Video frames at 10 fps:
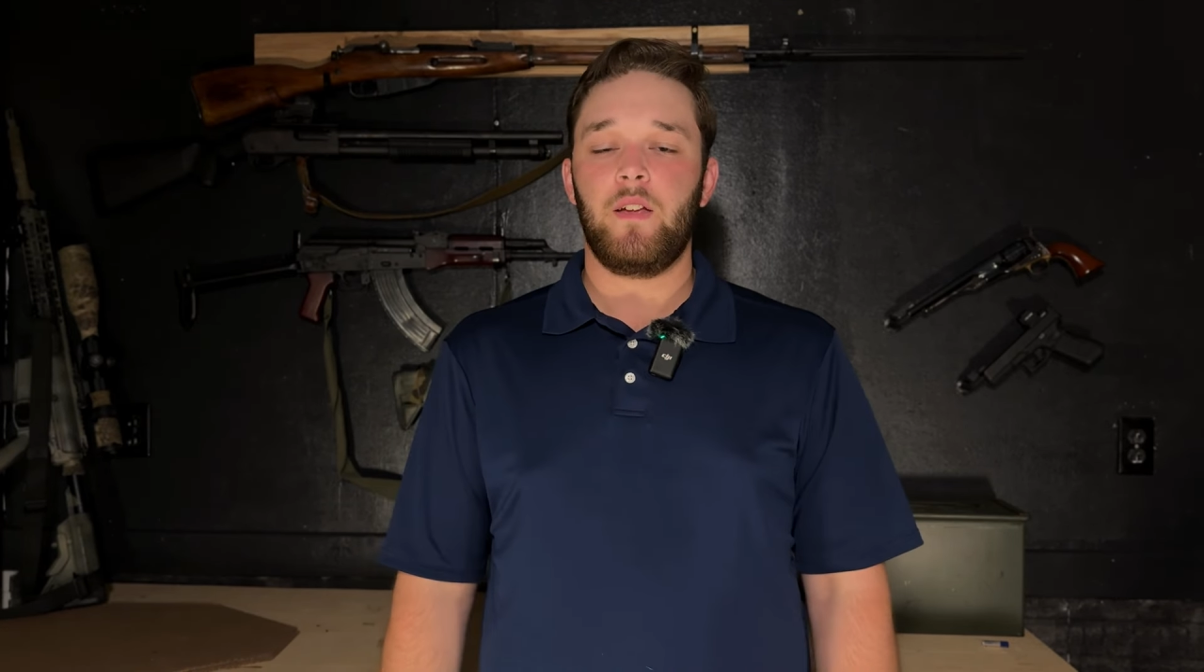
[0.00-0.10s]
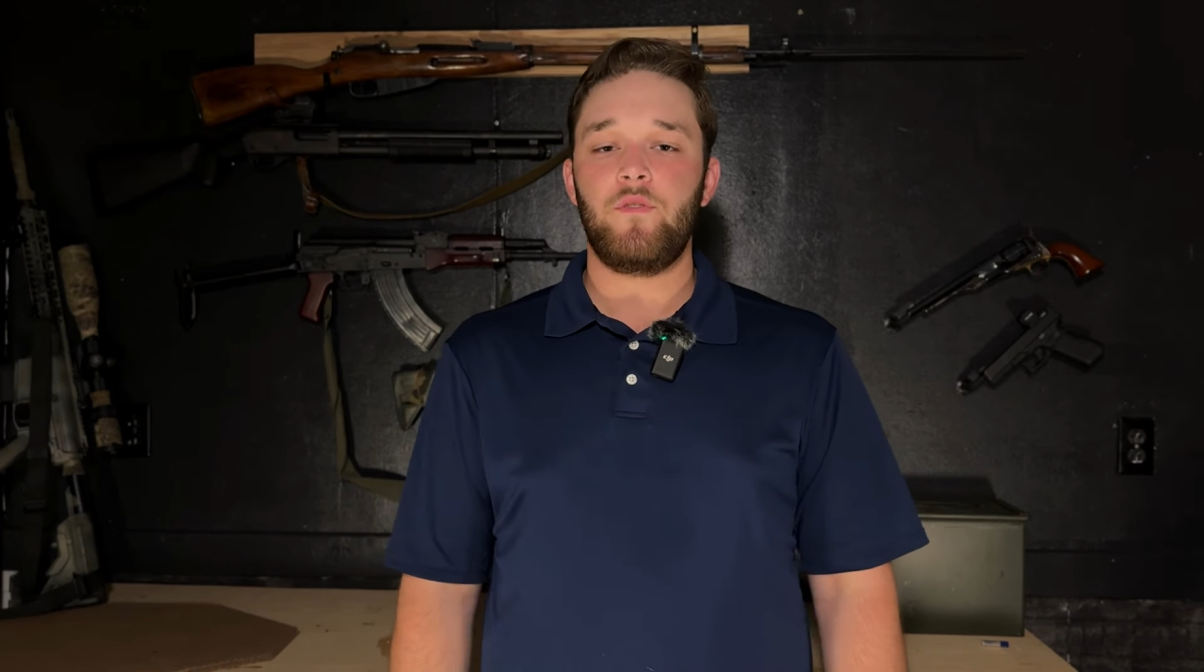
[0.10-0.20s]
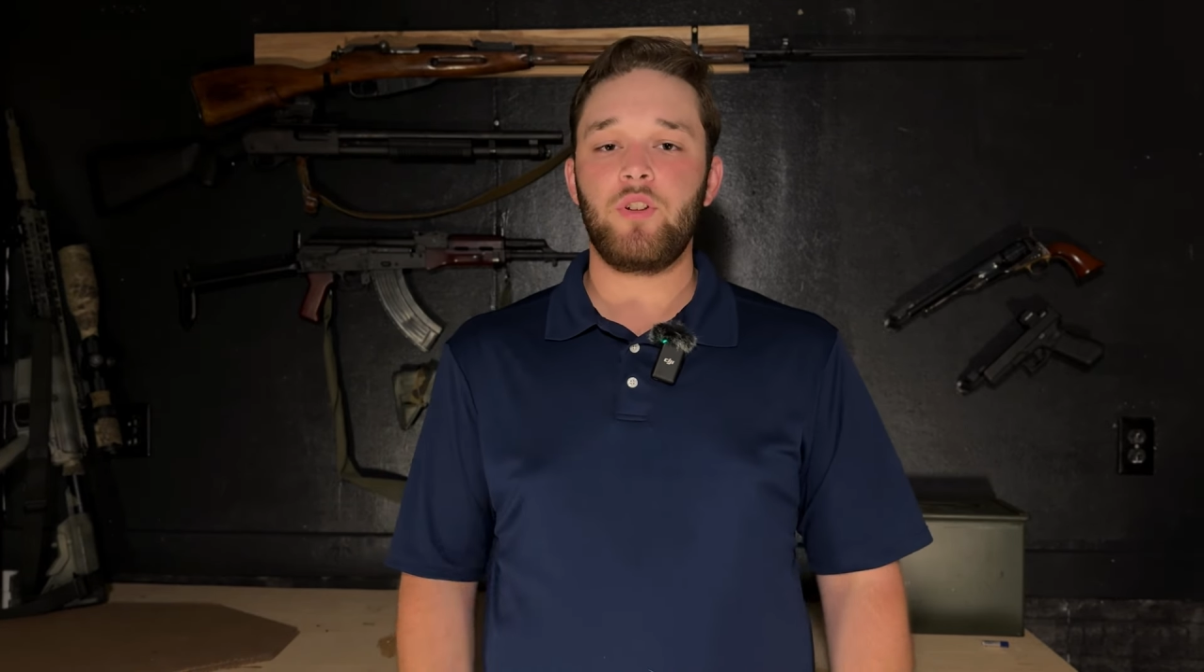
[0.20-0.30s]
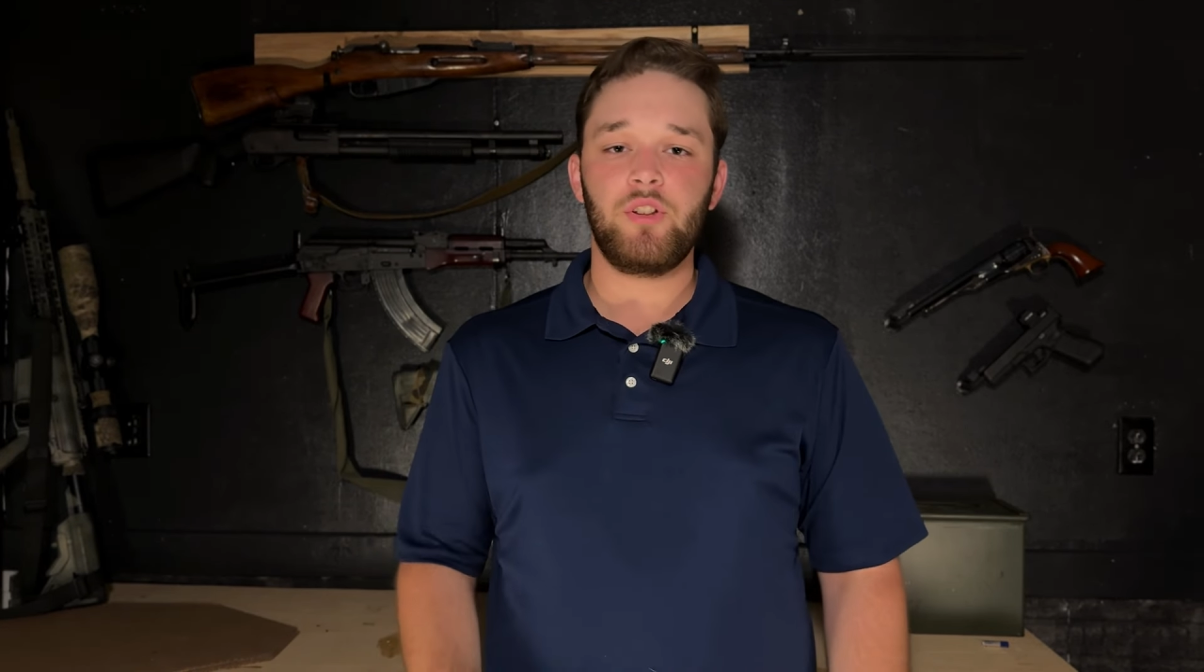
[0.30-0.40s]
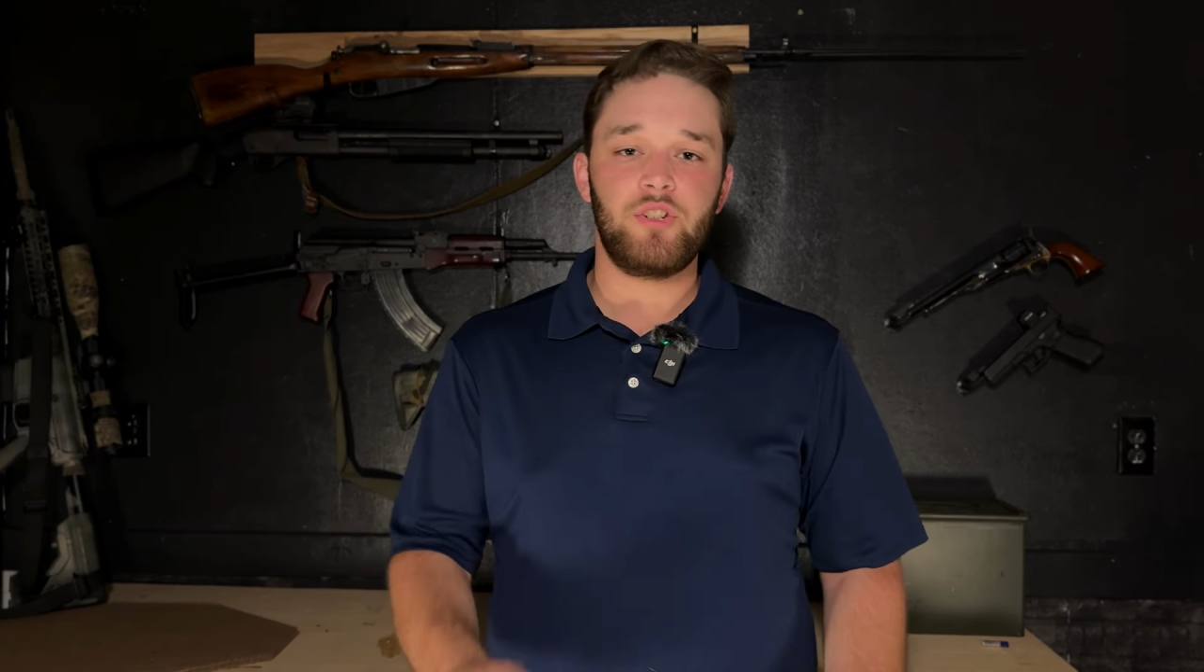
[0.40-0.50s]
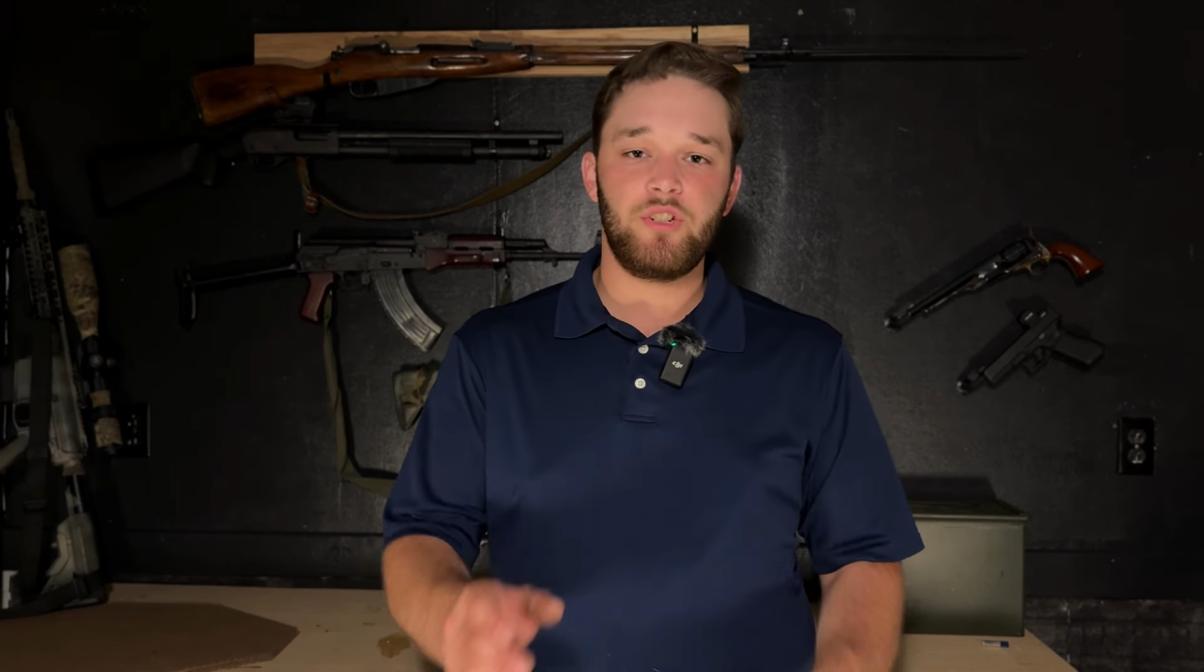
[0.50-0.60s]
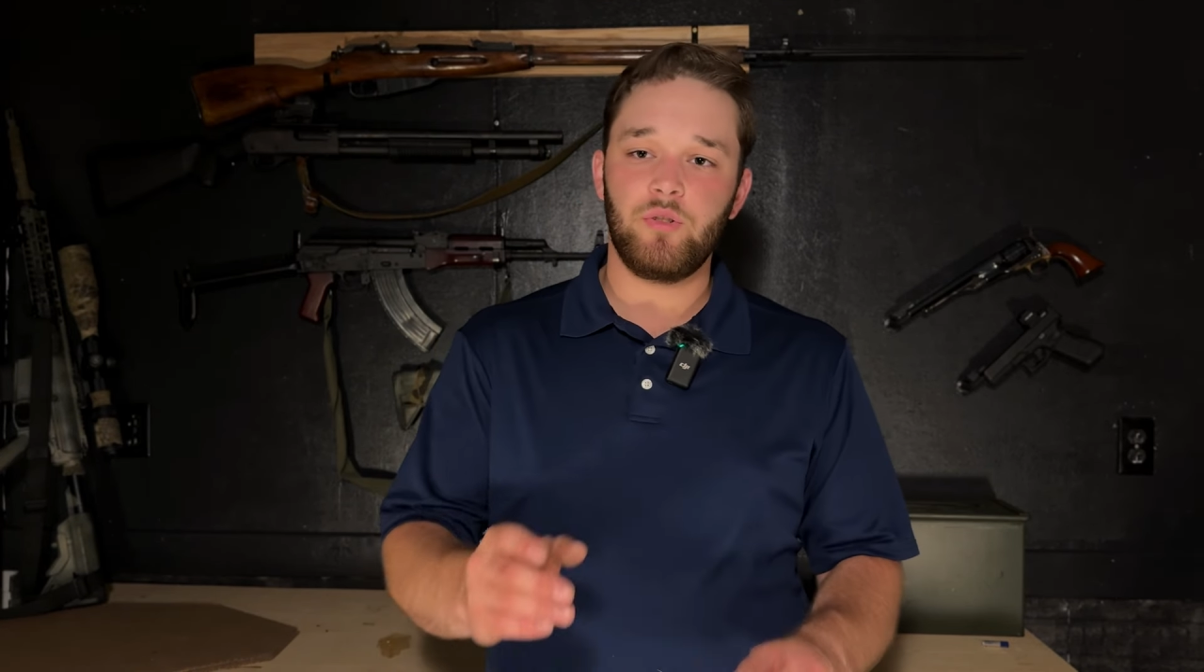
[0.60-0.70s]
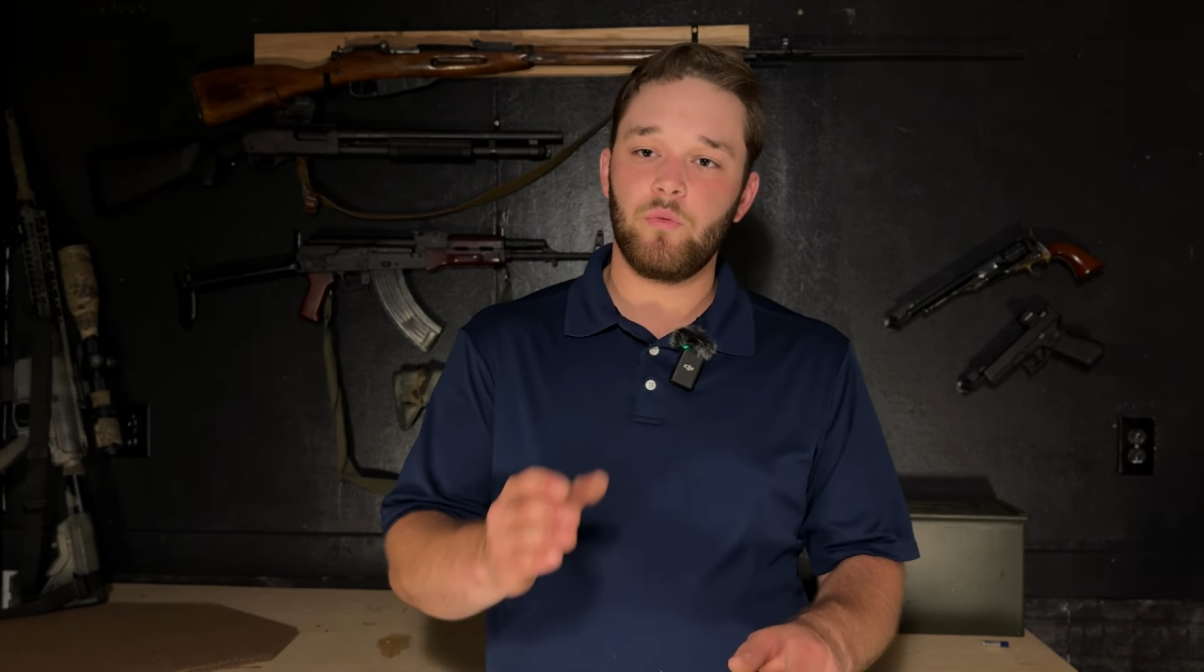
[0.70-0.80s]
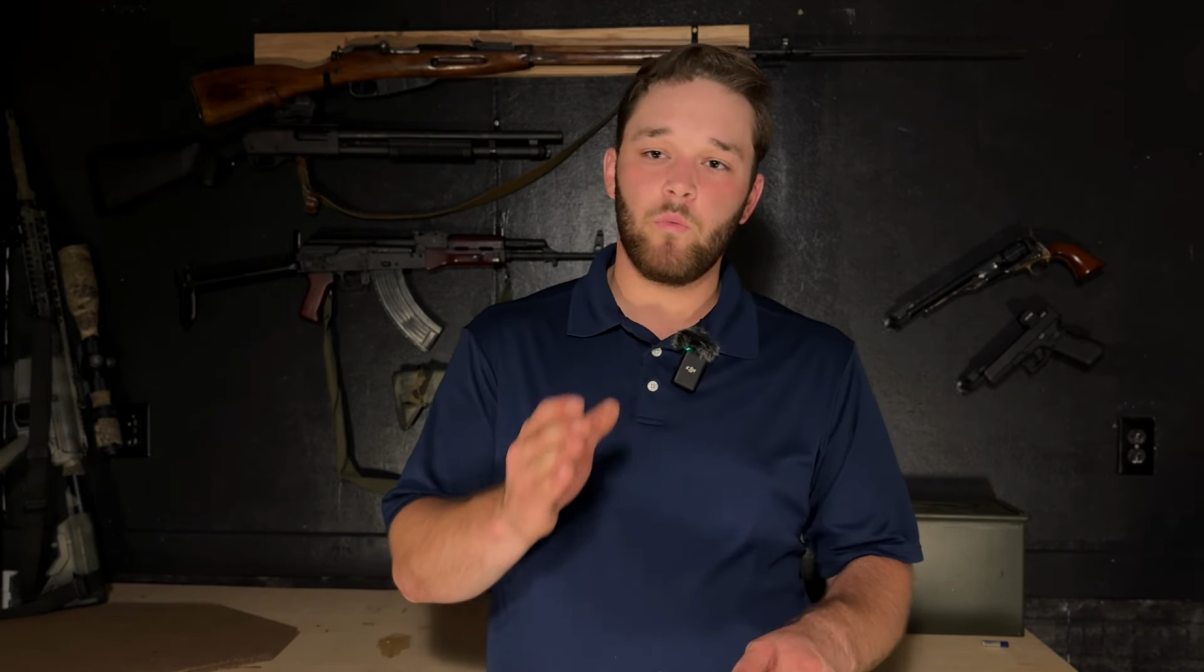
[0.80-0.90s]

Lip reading: if you could shoot